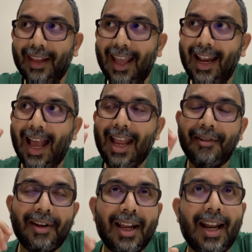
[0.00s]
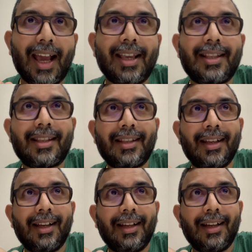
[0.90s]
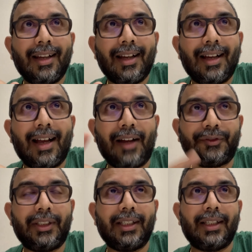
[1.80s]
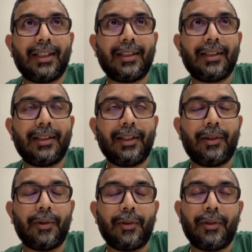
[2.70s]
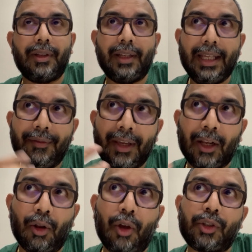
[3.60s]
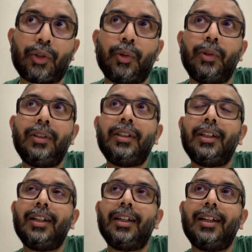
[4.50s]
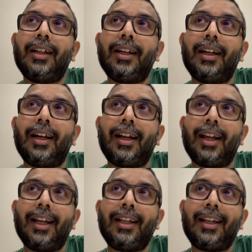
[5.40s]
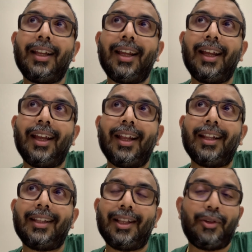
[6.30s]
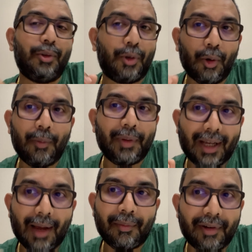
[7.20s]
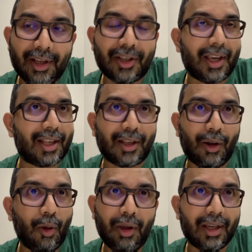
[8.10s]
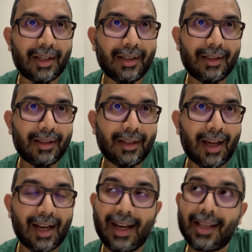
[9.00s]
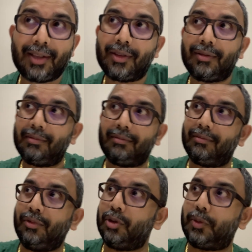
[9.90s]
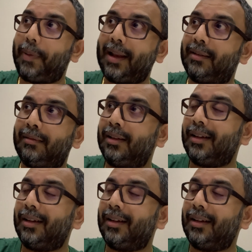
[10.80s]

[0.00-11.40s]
And I realized after, you know, leaving law school, all right, that you don't become rich as a lawyer unless you spend